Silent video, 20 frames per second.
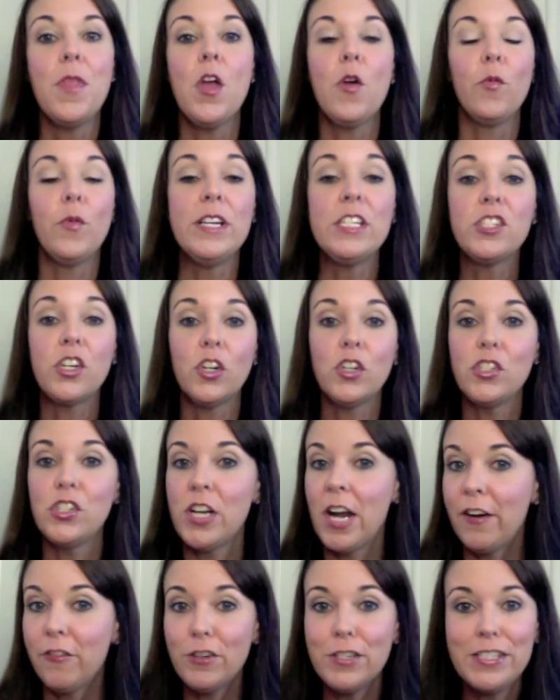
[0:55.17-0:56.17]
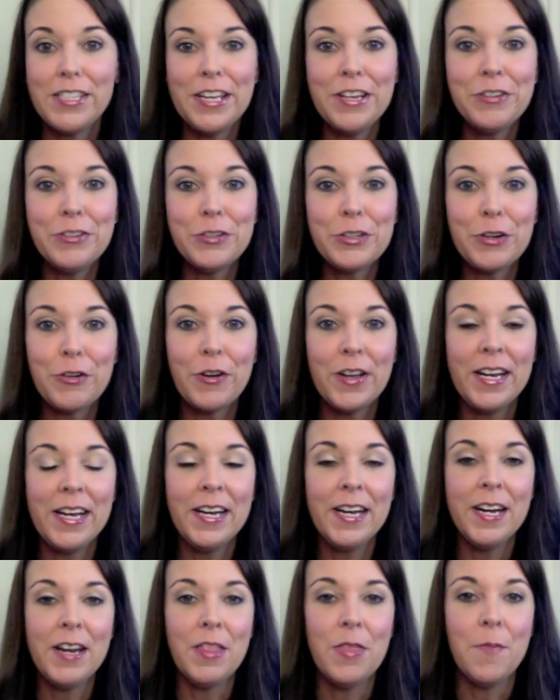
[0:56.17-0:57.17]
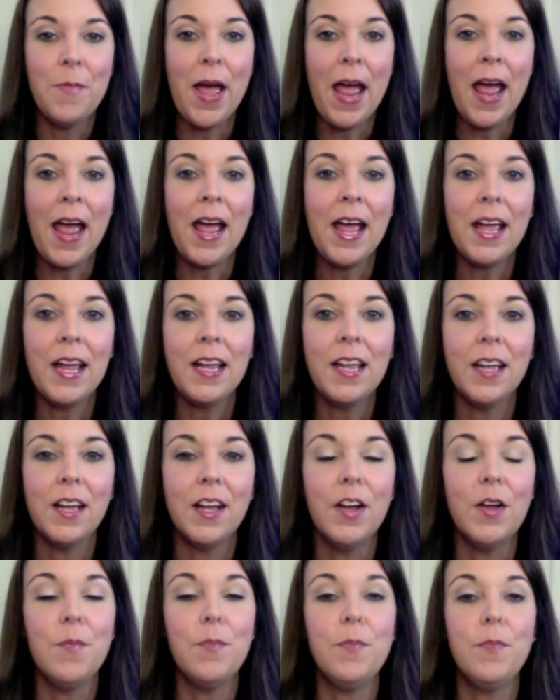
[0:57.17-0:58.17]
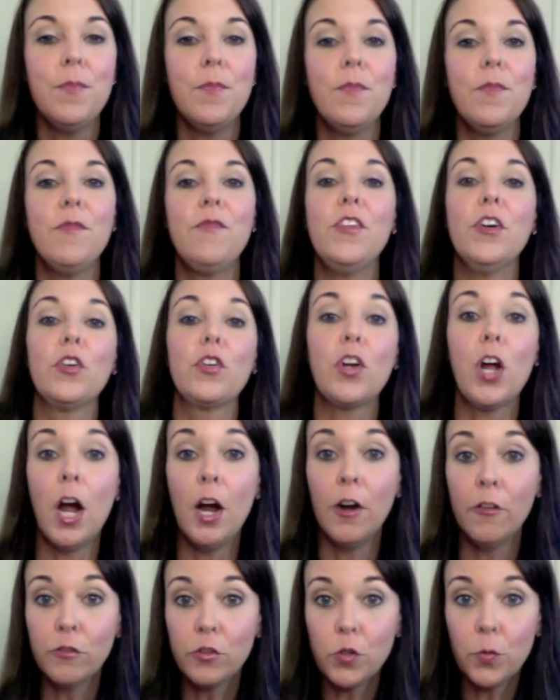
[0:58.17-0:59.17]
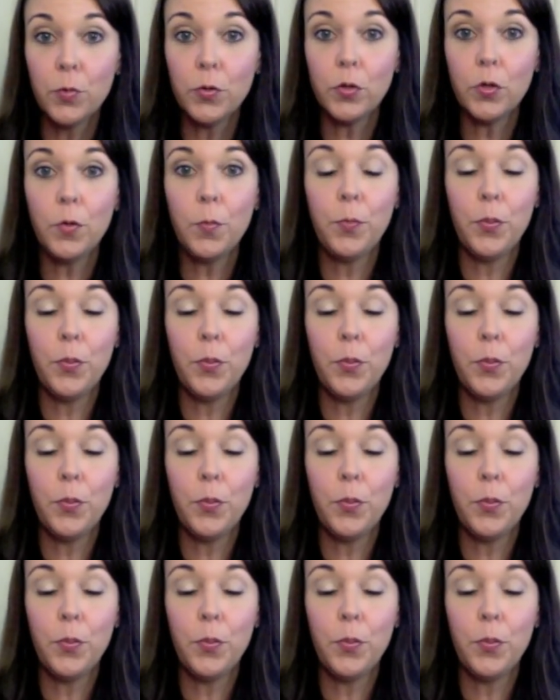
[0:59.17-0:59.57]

researched every single ingredient in the bag, felt comfortable